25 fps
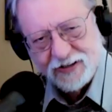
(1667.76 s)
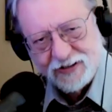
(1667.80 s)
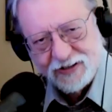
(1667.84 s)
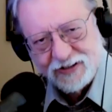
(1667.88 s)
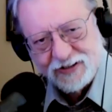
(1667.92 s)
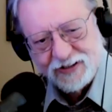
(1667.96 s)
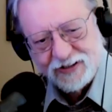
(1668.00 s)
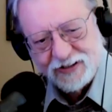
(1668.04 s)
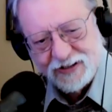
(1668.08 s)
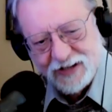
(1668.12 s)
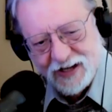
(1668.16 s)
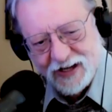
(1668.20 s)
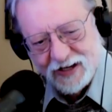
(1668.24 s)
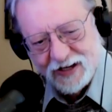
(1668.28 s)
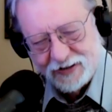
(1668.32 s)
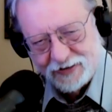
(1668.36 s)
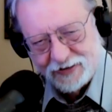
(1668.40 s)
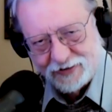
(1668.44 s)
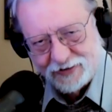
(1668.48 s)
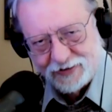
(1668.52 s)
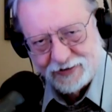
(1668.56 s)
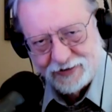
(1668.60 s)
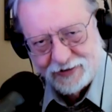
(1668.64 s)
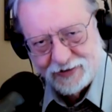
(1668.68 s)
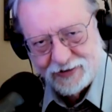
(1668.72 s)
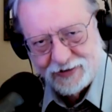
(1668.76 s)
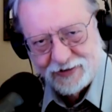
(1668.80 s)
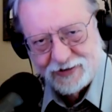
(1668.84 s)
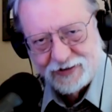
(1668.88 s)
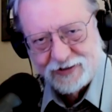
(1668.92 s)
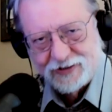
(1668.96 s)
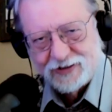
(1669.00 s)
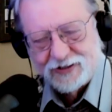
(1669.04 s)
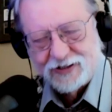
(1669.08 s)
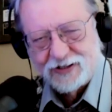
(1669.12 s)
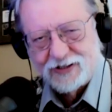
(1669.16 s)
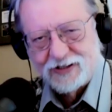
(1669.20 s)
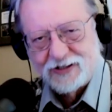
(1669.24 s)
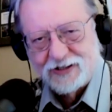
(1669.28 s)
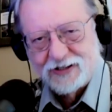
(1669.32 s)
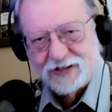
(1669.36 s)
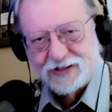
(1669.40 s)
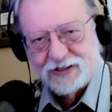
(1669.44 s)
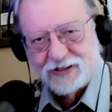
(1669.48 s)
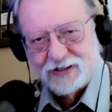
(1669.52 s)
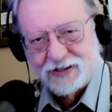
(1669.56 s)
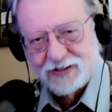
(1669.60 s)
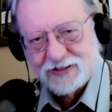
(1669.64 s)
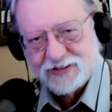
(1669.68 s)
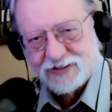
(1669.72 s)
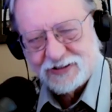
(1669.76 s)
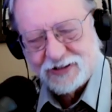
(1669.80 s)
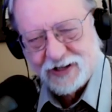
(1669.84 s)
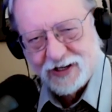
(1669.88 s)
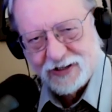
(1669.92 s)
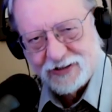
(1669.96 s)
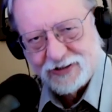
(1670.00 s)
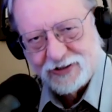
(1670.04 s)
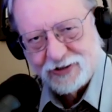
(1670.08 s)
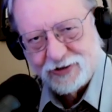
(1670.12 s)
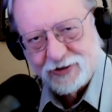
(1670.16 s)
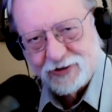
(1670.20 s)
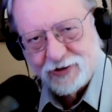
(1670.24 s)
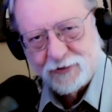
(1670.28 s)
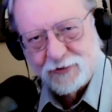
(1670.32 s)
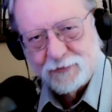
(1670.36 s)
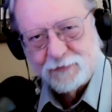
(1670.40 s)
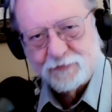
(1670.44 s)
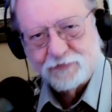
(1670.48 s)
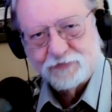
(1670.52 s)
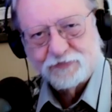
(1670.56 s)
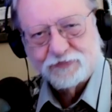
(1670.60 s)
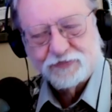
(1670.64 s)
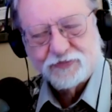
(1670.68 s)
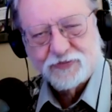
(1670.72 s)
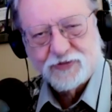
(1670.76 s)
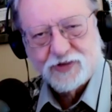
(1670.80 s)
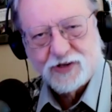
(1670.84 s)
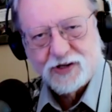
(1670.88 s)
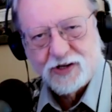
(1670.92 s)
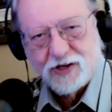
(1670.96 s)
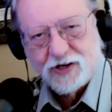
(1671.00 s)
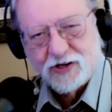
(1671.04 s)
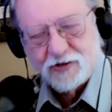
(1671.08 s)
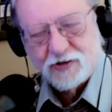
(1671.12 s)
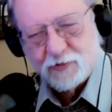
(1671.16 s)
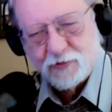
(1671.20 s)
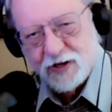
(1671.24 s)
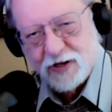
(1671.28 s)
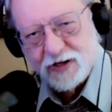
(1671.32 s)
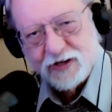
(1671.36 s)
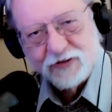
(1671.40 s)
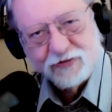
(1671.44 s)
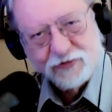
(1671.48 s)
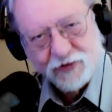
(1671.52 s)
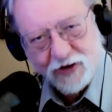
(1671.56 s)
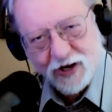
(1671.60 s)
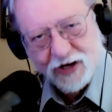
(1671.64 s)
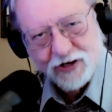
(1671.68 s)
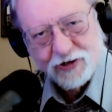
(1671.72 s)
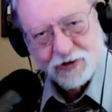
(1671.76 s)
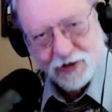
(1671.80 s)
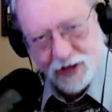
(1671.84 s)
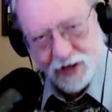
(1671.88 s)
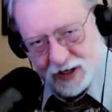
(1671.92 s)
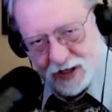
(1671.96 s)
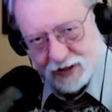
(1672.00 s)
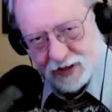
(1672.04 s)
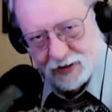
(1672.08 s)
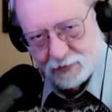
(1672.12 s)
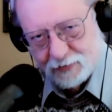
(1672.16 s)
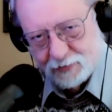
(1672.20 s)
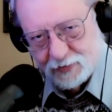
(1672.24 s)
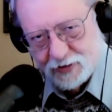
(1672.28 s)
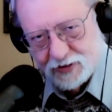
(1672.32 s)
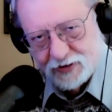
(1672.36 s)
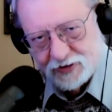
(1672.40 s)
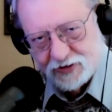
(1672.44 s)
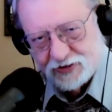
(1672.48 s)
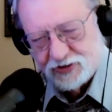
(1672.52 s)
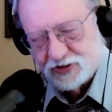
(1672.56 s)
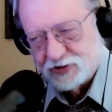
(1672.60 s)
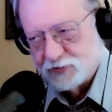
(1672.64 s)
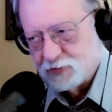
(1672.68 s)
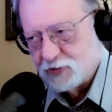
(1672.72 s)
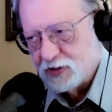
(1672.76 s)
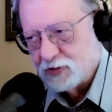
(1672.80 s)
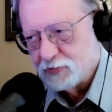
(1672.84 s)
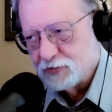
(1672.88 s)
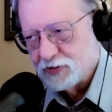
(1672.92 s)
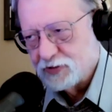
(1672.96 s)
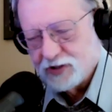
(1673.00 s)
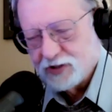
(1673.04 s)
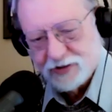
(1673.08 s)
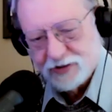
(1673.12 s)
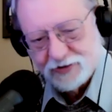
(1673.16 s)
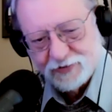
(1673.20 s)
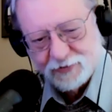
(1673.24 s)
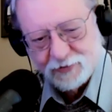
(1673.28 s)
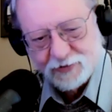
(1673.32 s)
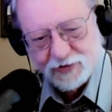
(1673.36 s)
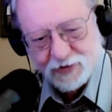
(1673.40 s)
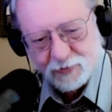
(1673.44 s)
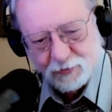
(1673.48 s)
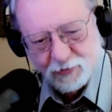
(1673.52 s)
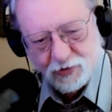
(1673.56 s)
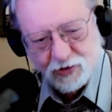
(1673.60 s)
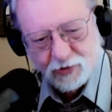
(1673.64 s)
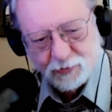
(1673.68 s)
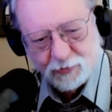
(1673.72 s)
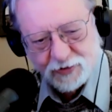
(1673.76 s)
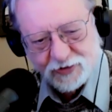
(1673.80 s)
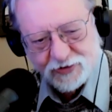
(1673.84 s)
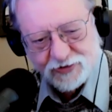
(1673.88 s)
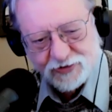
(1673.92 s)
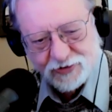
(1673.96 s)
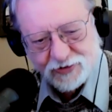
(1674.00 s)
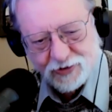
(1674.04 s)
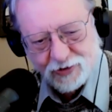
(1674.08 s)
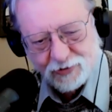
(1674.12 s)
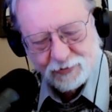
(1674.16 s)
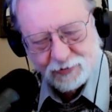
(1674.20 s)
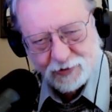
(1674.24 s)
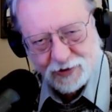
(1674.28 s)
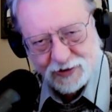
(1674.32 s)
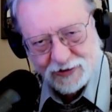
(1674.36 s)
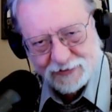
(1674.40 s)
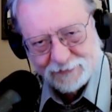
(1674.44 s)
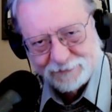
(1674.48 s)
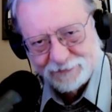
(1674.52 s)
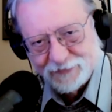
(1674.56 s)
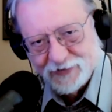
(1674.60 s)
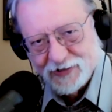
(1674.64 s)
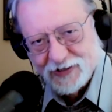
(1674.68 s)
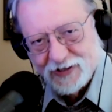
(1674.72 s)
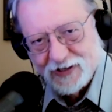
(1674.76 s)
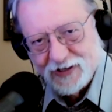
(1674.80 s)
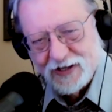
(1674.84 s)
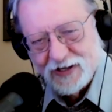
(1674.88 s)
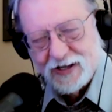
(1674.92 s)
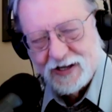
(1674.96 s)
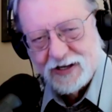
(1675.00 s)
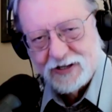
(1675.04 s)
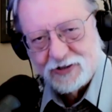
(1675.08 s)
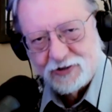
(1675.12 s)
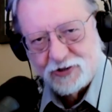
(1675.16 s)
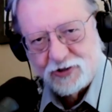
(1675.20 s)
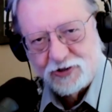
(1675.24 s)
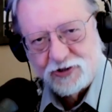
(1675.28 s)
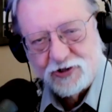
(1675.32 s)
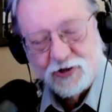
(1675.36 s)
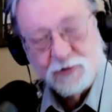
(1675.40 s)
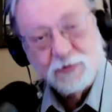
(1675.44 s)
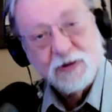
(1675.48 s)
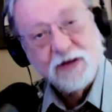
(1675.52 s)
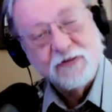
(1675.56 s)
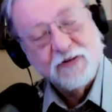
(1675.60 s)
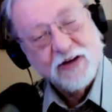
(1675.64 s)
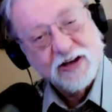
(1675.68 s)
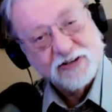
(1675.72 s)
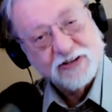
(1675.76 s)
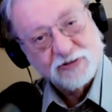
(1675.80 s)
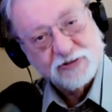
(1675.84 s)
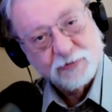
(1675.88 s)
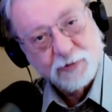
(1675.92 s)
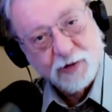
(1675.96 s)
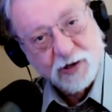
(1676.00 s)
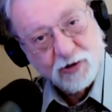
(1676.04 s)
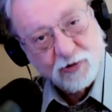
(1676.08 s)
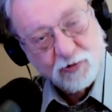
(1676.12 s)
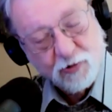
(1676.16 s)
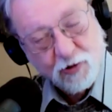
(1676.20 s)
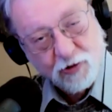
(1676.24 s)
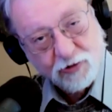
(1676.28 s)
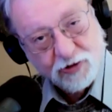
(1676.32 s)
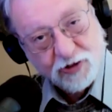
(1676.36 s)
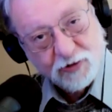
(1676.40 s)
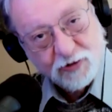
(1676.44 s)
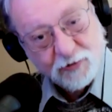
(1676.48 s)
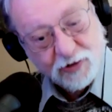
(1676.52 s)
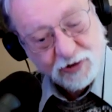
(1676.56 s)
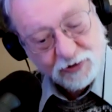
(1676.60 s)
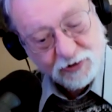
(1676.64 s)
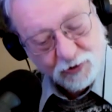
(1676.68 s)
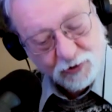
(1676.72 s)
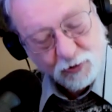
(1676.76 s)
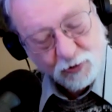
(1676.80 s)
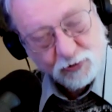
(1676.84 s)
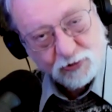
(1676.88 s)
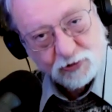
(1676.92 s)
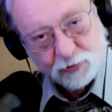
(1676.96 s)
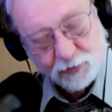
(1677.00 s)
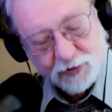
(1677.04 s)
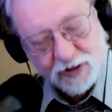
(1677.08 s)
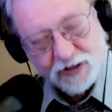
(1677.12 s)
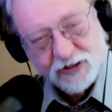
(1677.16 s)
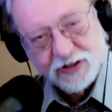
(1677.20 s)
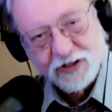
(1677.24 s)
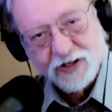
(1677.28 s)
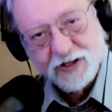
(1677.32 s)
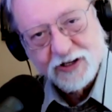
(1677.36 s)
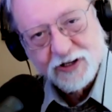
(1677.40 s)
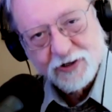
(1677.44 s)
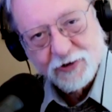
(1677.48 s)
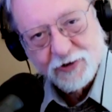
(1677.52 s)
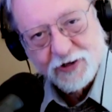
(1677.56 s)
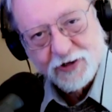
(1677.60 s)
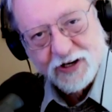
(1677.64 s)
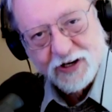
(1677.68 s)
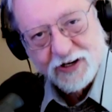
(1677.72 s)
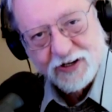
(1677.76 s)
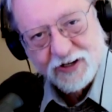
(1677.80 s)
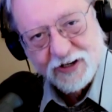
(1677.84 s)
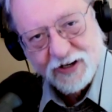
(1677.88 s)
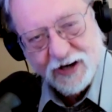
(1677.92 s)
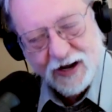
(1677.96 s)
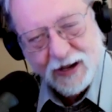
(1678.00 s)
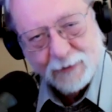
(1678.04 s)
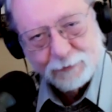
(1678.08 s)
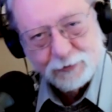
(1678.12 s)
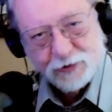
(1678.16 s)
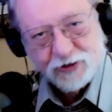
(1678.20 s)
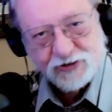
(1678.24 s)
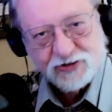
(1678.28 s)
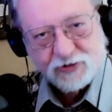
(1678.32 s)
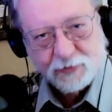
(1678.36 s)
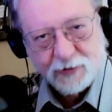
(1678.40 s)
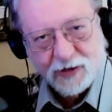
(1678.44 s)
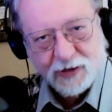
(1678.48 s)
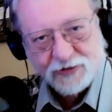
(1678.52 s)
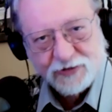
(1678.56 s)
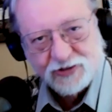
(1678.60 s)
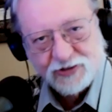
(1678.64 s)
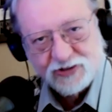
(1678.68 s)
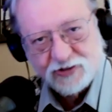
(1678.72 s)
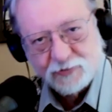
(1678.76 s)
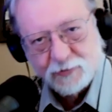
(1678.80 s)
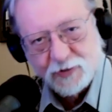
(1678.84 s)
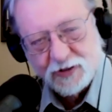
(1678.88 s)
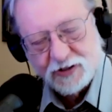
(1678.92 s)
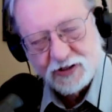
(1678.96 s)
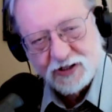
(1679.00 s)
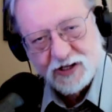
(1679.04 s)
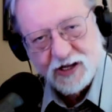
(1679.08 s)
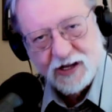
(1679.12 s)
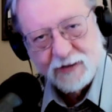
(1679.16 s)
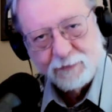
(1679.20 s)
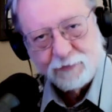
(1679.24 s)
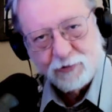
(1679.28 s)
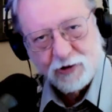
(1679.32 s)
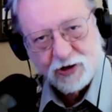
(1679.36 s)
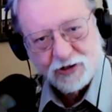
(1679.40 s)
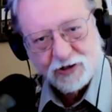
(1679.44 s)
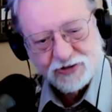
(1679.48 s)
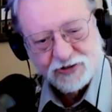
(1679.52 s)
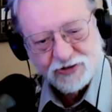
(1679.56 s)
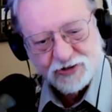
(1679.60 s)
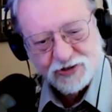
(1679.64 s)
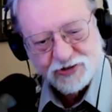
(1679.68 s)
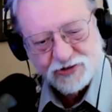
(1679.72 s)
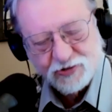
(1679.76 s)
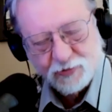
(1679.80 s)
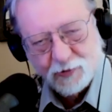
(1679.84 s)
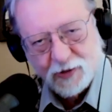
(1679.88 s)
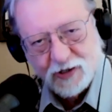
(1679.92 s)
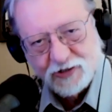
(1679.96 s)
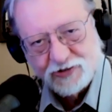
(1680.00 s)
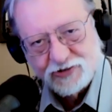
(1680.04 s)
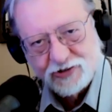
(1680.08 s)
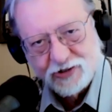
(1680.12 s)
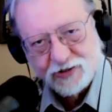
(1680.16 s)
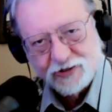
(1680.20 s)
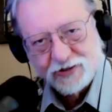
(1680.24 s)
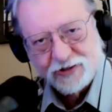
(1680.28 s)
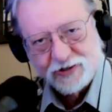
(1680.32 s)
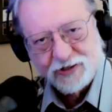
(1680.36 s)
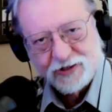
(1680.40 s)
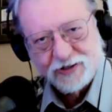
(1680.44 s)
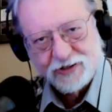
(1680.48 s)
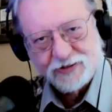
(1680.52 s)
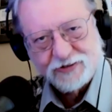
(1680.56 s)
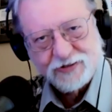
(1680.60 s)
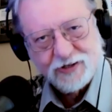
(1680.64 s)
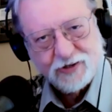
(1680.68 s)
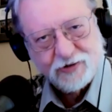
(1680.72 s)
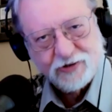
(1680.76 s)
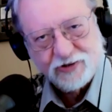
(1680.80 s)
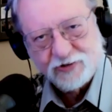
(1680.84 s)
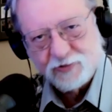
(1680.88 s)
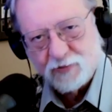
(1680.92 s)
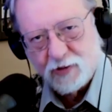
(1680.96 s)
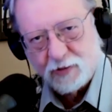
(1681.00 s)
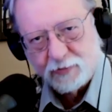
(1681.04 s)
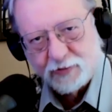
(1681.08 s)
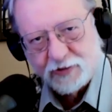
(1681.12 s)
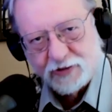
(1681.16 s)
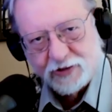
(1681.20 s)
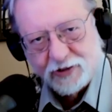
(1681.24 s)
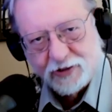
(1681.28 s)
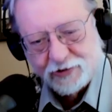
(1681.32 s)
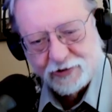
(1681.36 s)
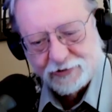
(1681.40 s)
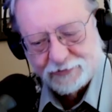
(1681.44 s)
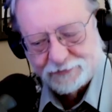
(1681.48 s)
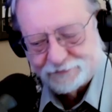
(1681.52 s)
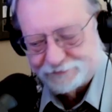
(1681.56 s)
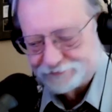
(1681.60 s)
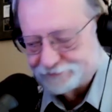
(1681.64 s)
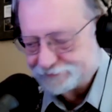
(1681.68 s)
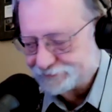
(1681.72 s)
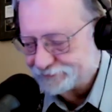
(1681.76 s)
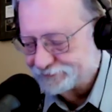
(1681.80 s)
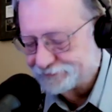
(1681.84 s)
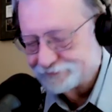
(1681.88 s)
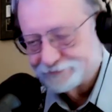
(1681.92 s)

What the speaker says: at it again. It's like, ready, fire, aim. This is where we're at the moment. So you have actually been quoted with local media here in Indianapolis about this Capehart situation. Tell us what we know.